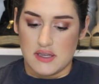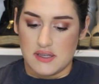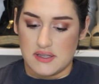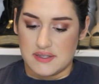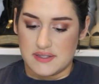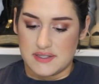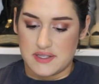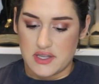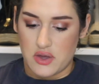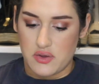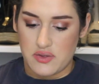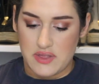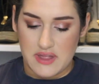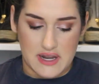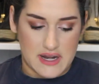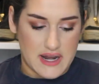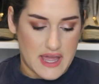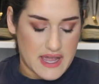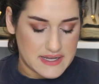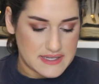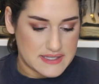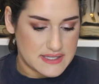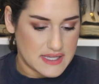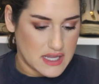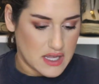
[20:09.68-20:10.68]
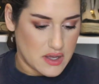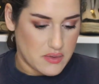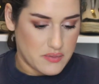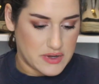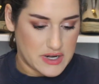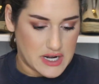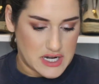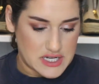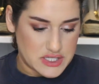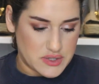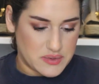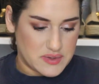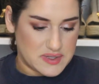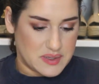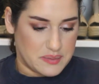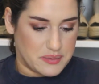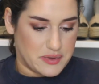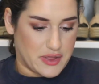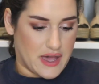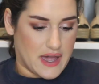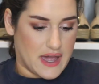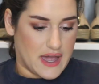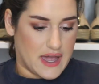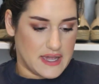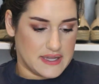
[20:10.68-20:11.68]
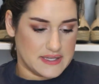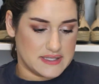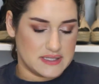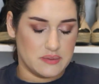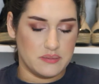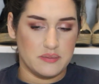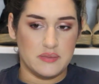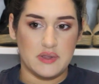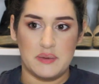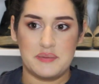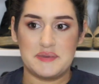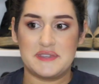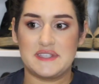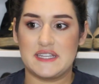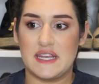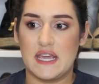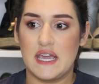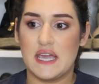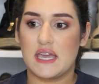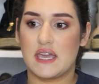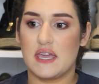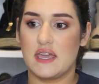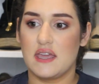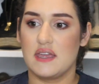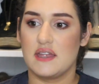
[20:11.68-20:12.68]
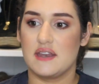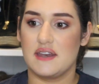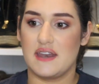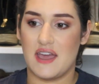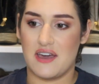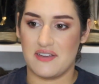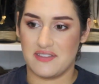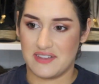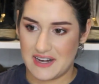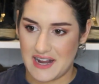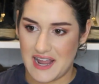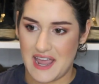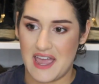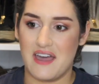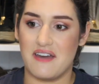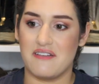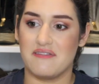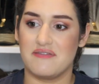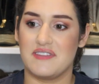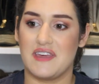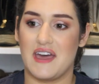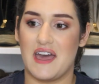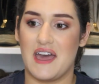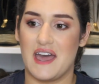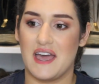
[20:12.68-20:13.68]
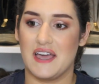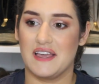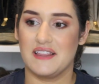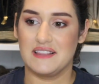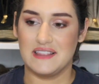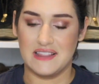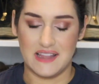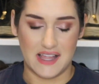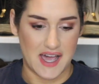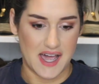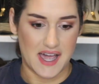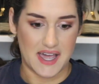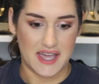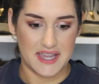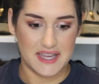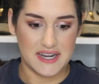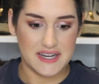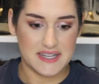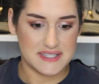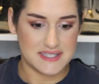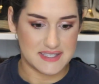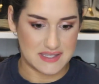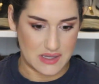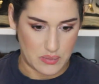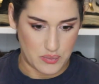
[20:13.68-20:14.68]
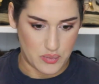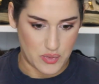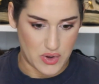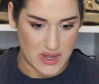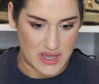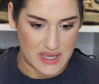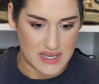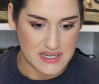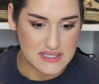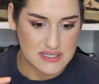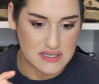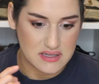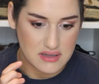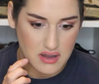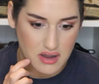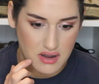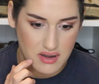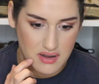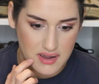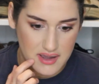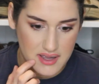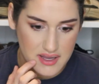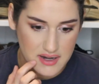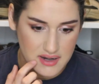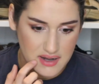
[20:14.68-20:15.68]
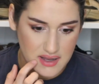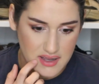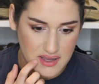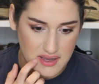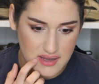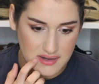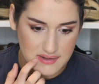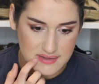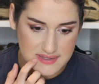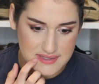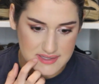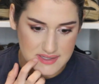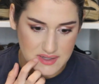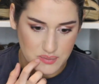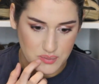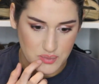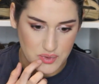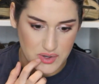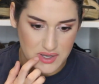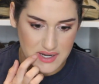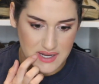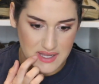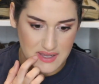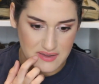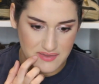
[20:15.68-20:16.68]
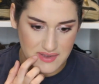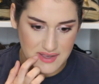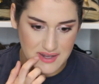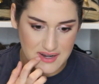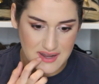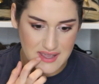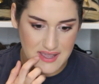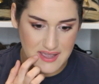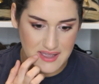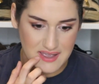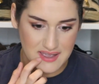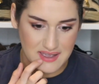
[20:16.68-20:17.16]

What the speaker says: so the next thing I want to do is apply some lipstick now that I have that line somewhat on and somewhat even.